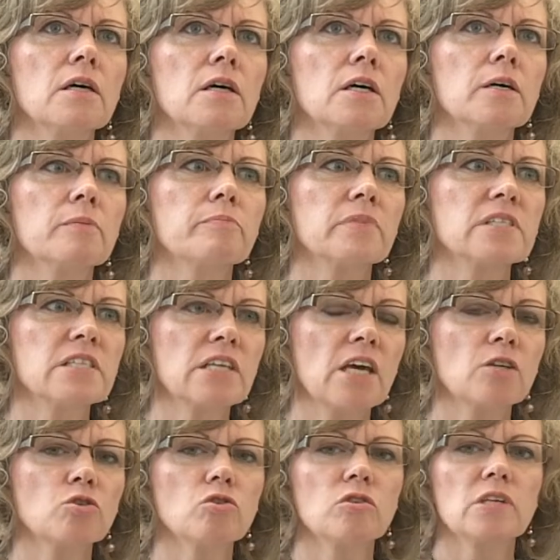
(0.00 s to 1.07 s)

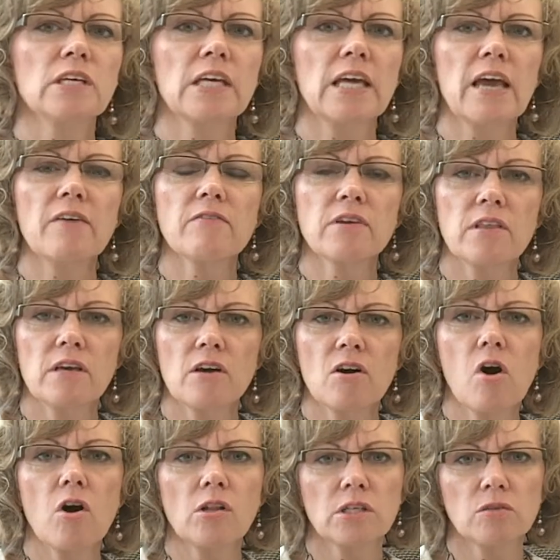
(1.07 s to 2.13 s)
scheduling,
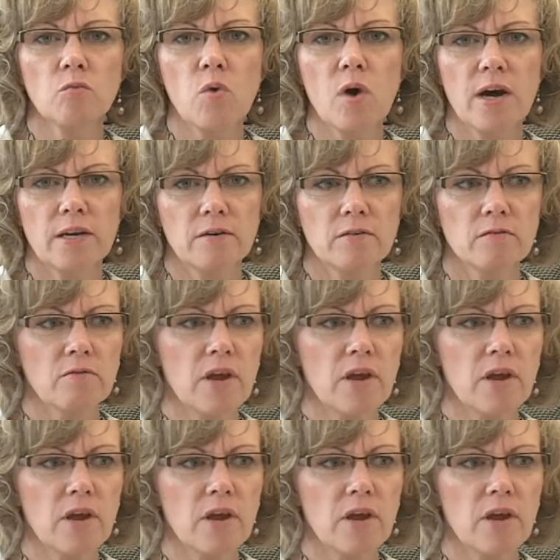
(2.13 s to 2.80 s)
everything all in one,